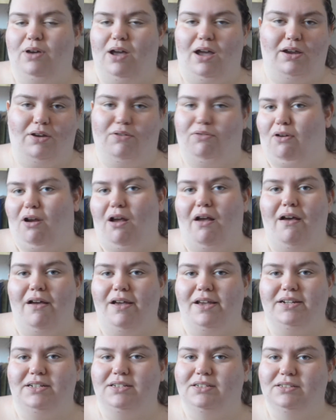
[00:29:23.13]
I
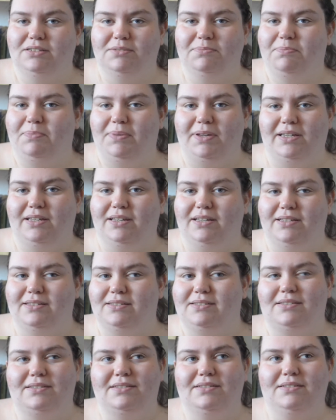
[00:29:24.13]
cried
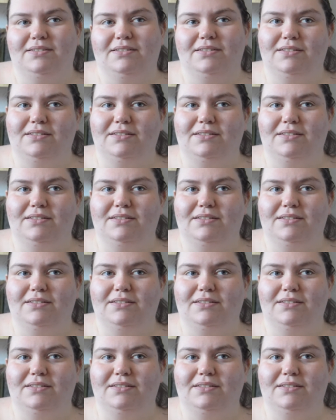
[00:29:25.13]
because